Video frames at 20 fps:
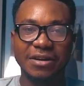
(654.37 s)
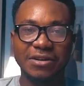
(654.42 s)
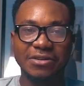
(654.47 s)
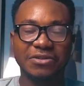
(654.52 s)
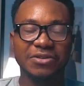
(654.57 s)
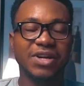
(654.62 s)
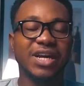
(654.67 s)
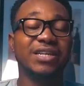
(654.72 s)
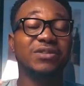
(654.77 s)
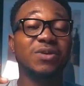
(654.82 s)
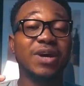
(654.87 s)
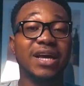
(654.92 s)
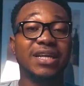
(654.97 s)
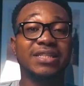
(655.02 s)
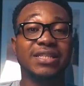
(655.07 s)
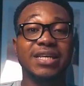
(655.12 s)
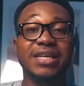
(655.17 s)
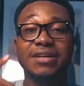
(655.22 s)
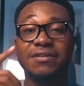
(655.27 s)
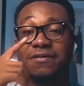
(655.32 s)
So that's why I
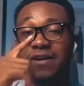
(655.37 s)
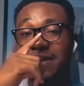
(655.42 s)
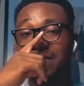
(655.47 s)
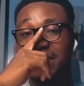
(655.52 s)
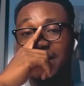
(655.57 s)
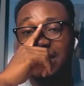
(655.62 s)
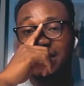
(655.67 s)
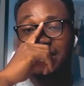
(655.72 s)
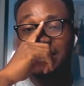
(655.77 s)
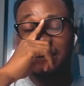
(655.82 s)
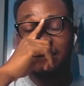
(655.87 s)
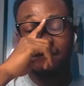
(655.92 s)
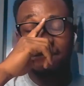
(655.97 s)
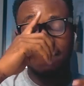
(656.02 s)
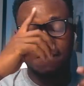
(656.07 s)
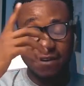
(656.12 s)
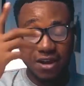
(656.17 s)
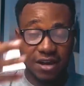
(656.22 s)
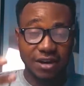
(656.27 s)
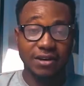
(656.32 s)
think Fiverr is a
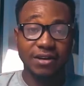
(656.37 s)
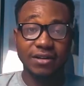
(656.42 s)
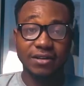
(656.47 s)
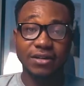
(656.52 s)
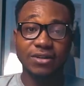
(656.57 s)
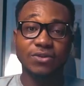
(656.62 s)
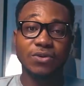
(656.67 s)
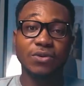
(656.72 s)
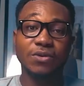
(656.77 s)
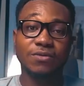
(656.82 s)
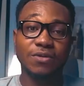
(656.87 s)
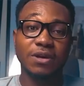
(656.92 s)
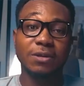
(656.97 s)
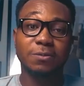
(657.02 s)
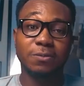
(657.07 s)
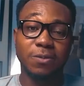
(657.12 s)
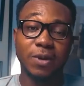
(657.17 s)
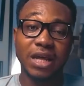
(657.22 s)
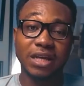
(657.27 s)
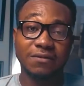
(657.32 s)
very, you know,
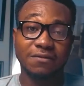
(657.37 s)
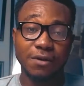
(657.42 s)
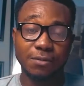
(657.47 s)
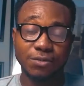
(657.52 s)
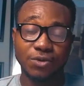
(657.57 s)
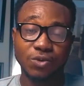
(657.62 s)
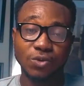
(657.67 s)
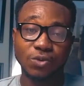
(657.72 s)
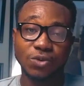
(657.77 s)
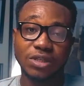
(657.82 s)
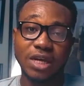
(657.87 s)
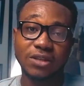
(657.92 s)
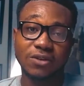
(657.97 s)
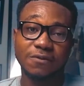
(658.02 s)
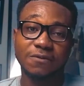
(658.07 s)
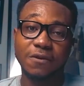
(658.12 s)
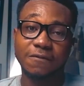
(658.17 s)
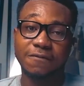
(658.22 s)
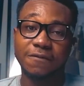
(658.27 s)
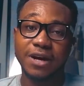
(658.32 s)
great platform to start
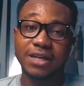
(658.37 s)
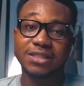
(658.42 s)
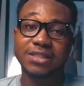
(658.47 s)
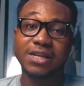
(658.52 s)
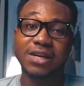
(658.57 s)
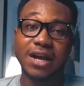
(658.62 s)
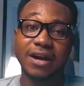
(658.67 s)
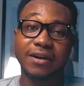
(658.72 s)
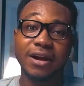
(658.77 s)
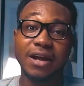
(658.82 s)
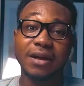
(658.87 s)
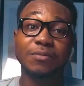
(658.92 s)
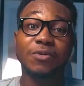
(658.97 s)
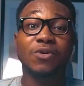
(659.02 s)
off your freelancing career,